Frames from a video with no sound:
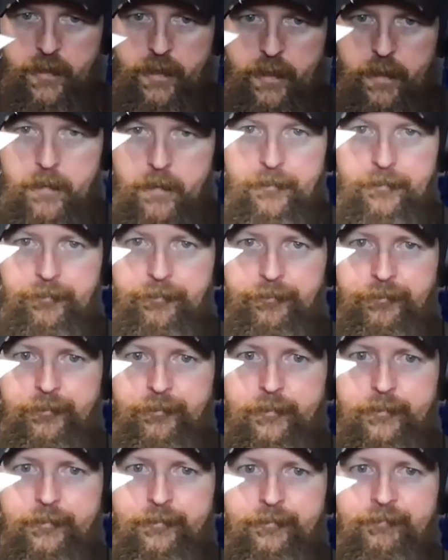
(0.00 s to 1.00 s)
ratio.
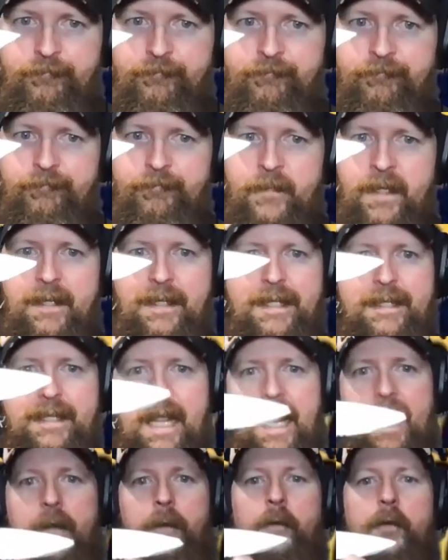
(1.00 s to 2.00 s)
Like mm
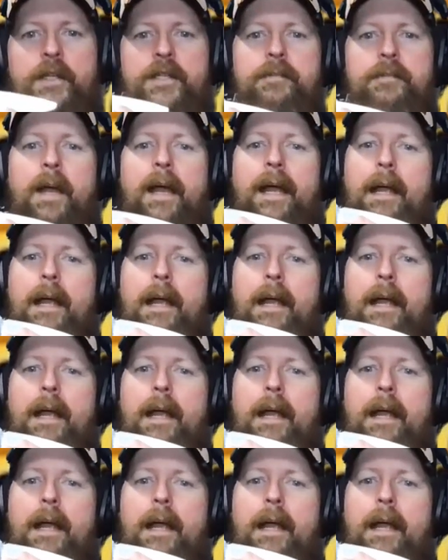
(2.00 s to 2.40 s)
the handle is,